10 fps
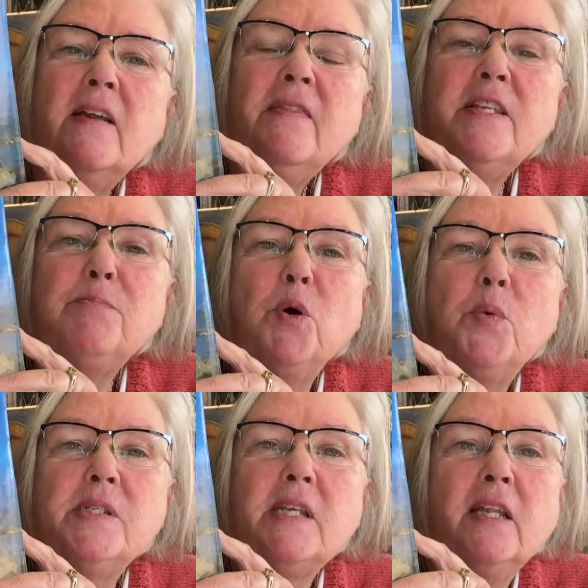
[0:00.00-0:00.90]
this book
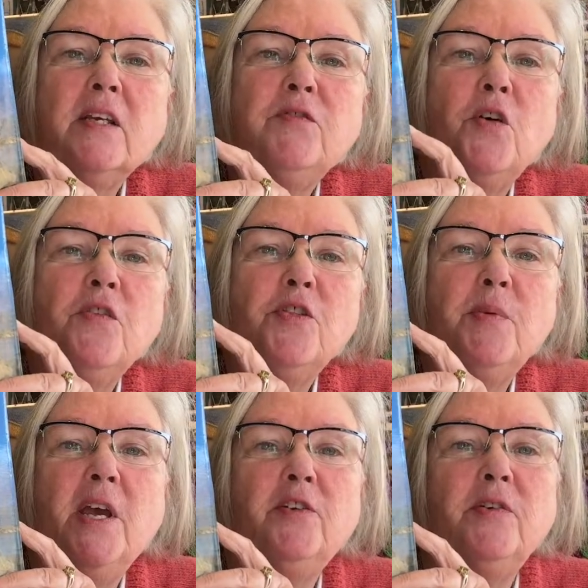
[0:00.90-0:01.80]
was selling for over
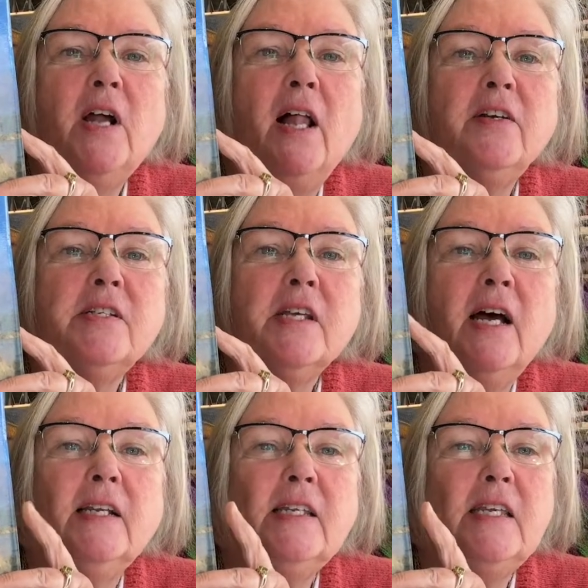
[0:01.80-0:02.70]
$300
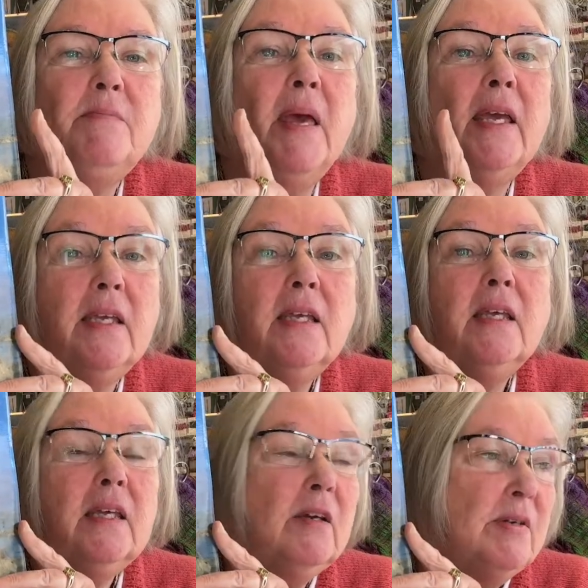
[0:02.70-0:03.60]
on eBay.
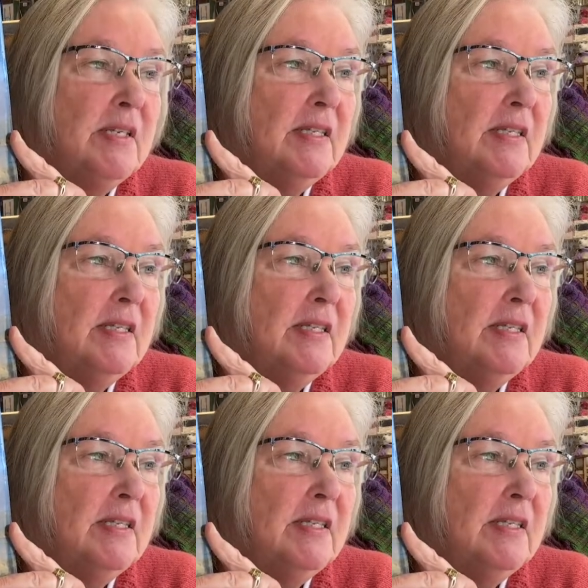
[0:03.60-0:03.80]
It was